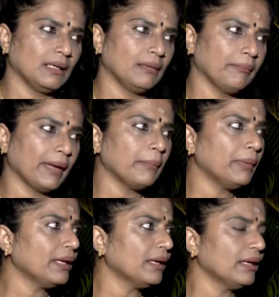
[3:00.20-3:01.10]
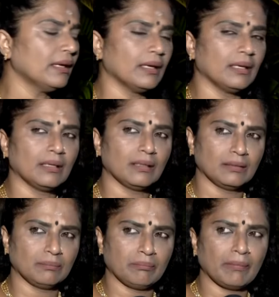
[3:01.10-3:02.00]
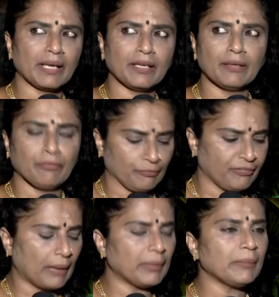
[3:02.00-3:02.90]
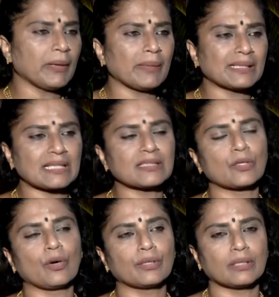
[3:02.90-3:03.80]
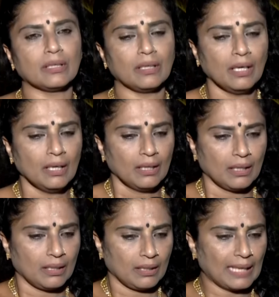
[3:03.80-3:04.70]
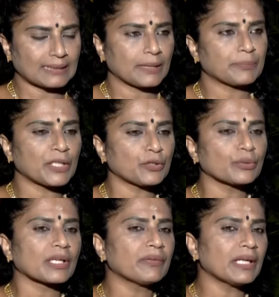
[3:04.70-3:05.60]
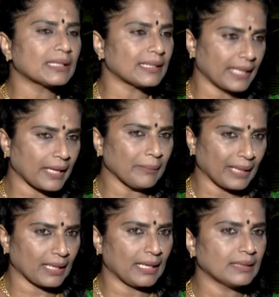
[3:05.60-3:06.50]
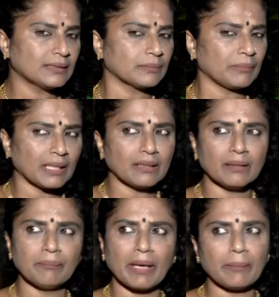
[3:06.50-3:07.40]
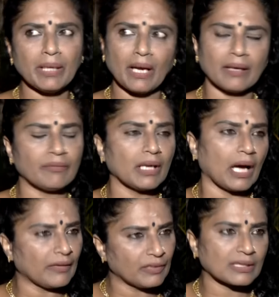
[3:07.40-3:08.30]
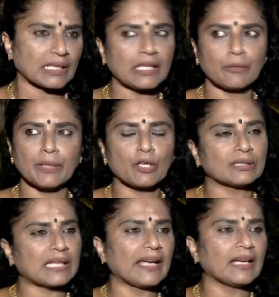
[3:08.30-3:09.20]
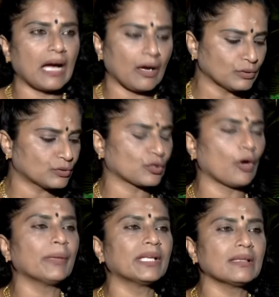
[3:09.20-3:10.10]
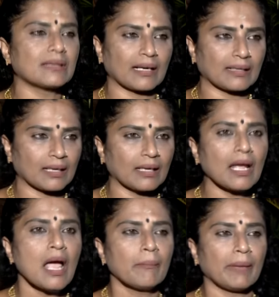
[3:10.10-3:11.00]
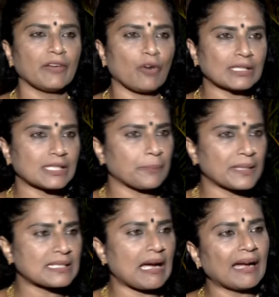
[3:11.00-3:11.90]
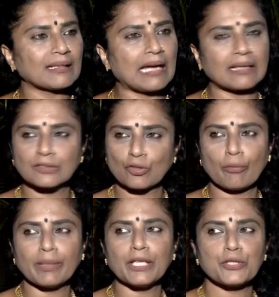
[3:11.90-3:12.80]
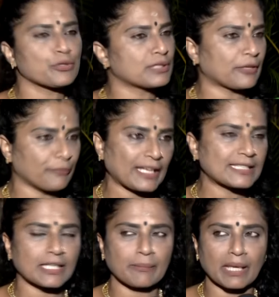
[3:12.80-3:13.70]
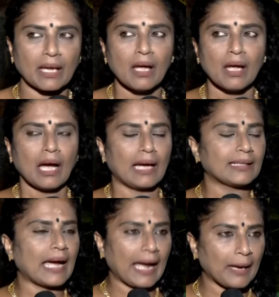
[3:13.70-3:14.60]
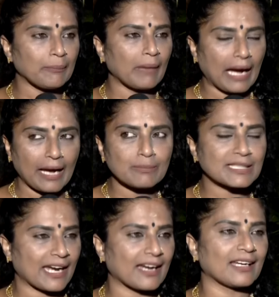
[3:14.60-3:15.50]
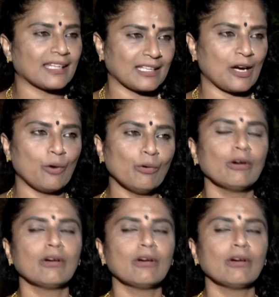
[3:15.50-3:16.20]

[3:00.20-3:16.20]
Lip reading: maybe my family members has not accepted to reveal the name yet, but maybe I will relieve because I have so many threatening, my WhatsApp is hacked and so many issues are facing me and I am struggling now,